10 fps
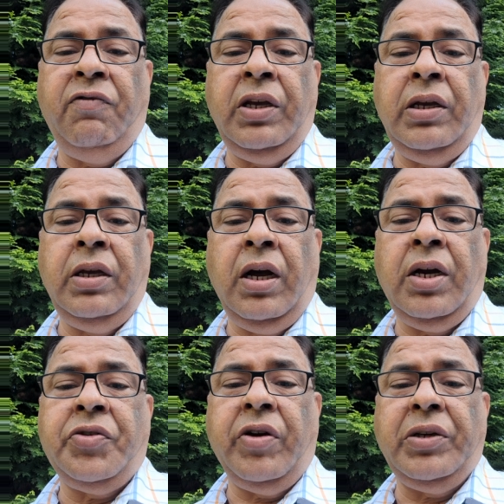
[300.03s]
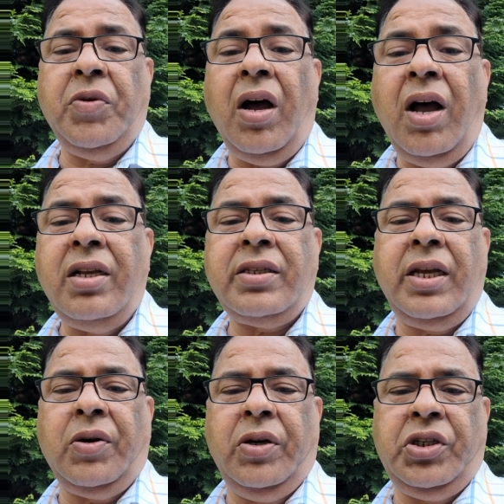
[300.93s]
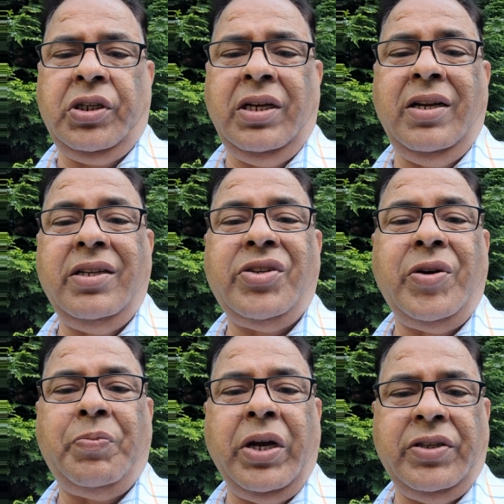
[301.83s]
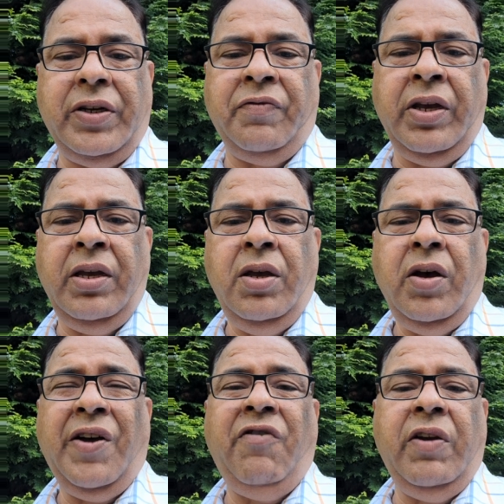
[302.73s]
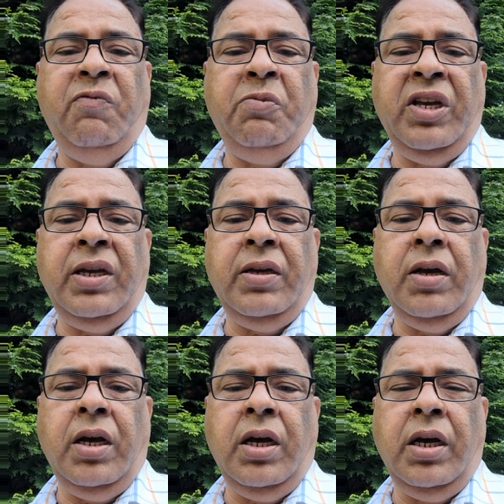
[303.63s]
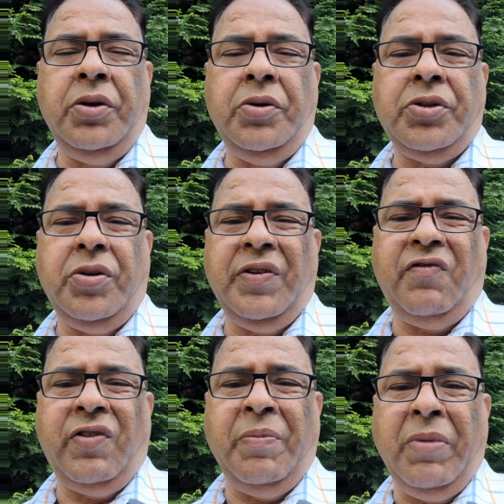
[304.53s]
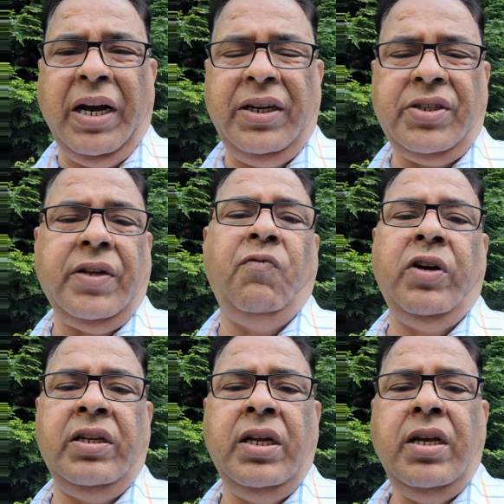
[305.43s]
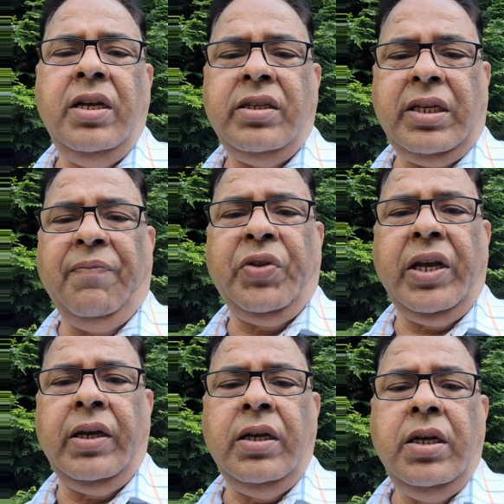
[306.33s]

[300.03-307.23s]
we are trying to ask a question in a surprising way, or when we sort of remind someone something.